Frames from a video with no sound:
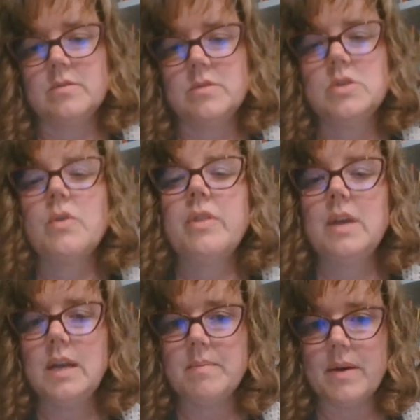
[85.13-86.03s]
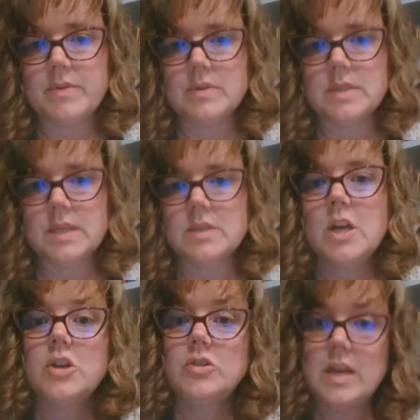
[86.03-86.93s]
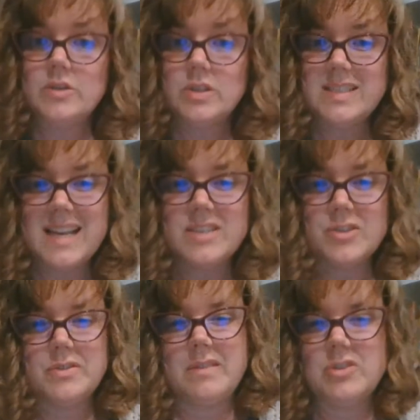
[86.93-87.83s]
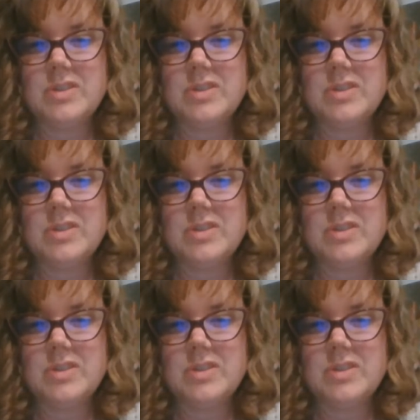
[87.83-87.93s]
So think about those things and just test yourself.